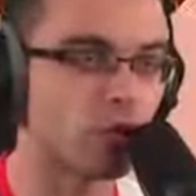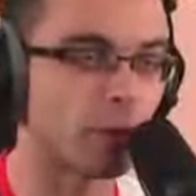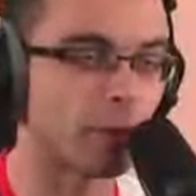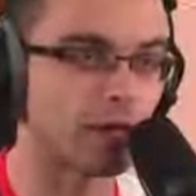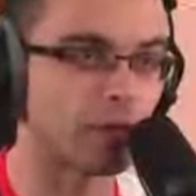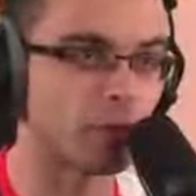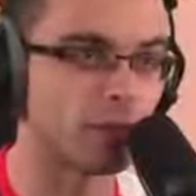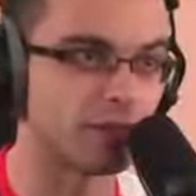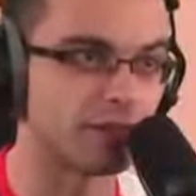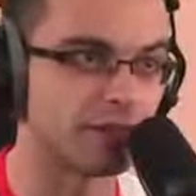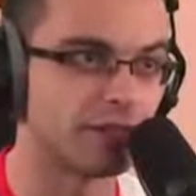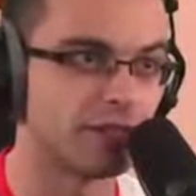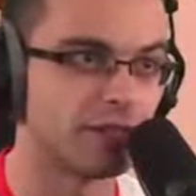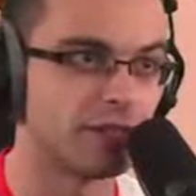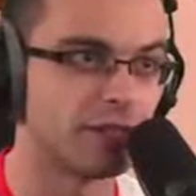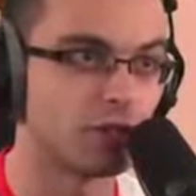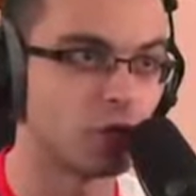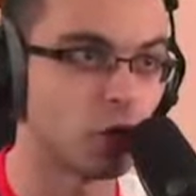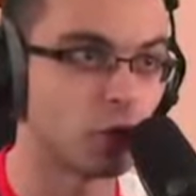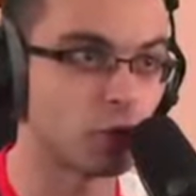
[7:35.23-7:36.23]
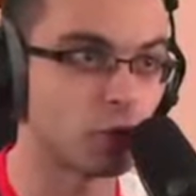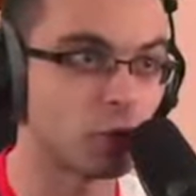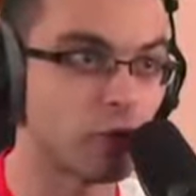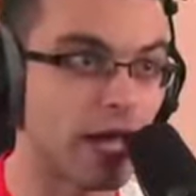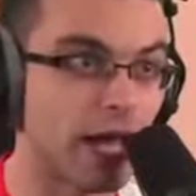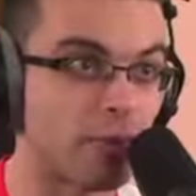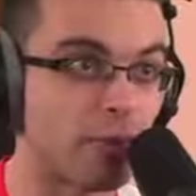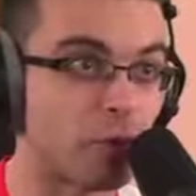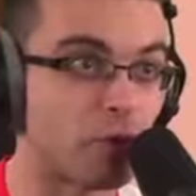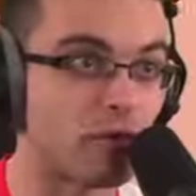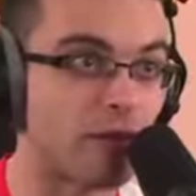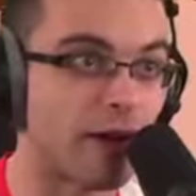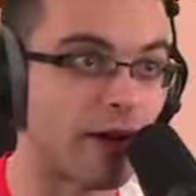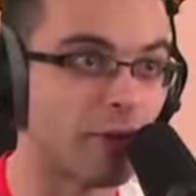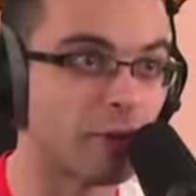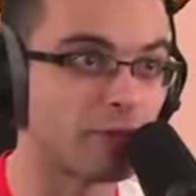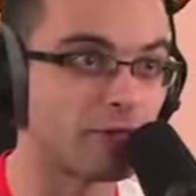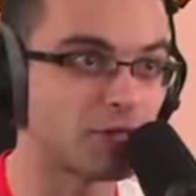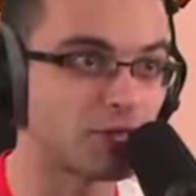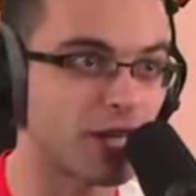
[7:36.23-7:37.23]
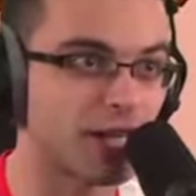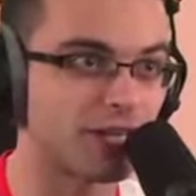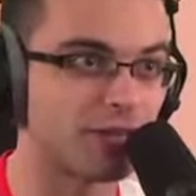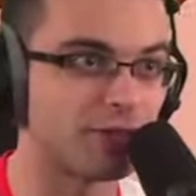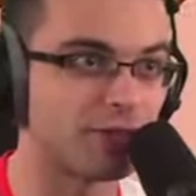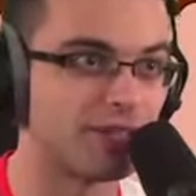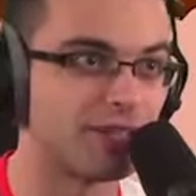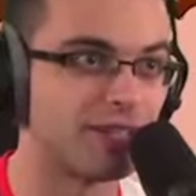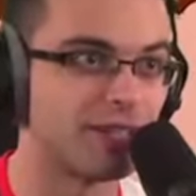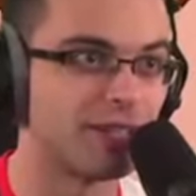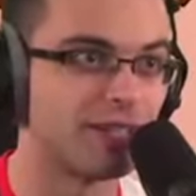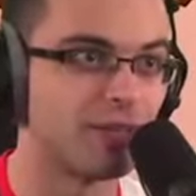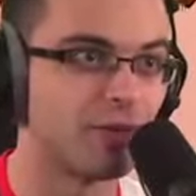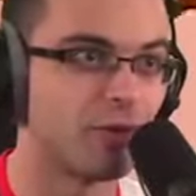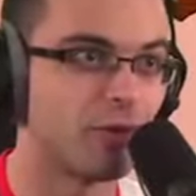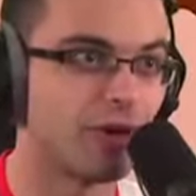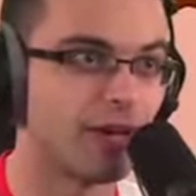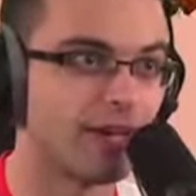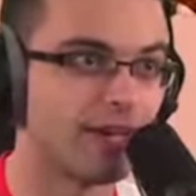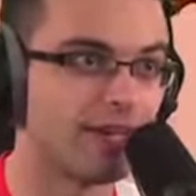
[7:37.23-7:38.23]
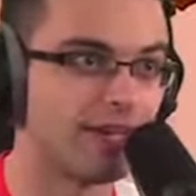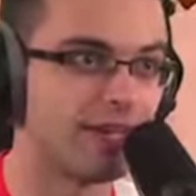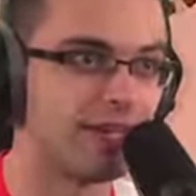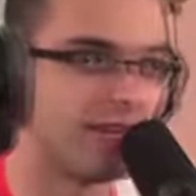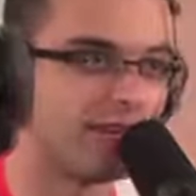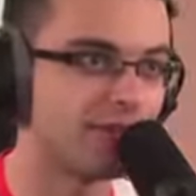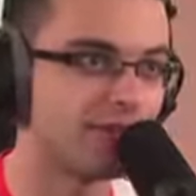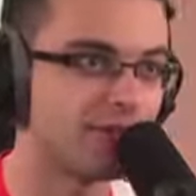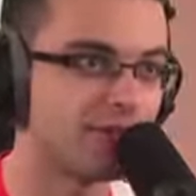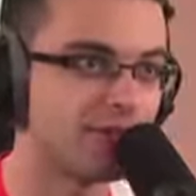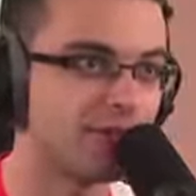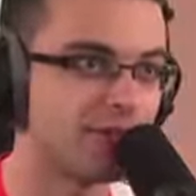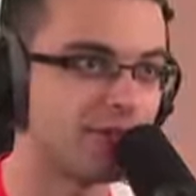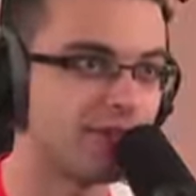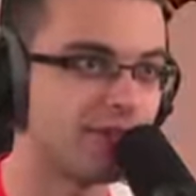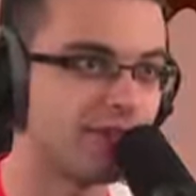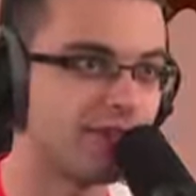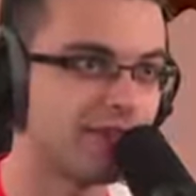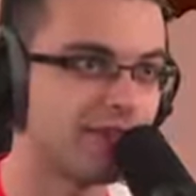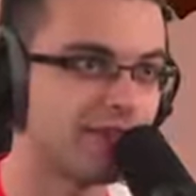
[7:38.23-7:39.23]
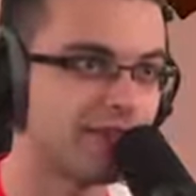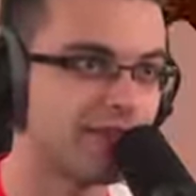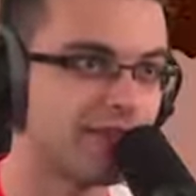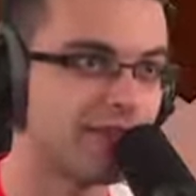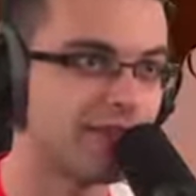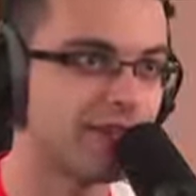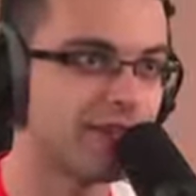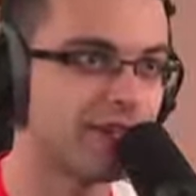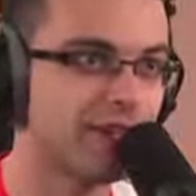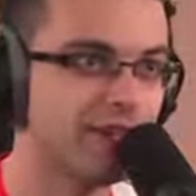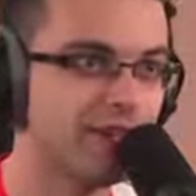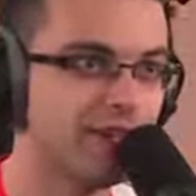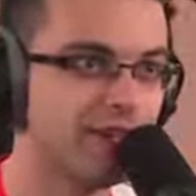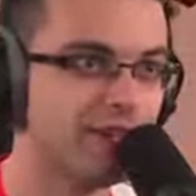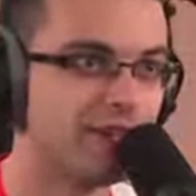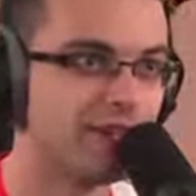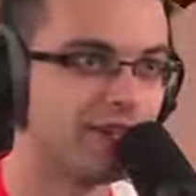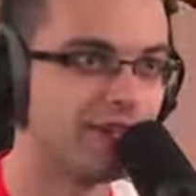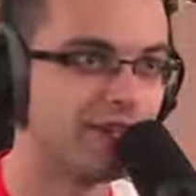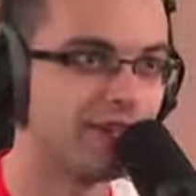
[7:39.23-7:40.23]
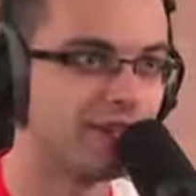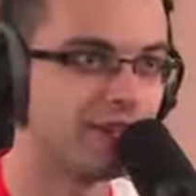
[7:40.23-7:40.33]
Nobody move because I'm breaking. Oh, you can't move. I almost shot you. Don't move. One, move, guys.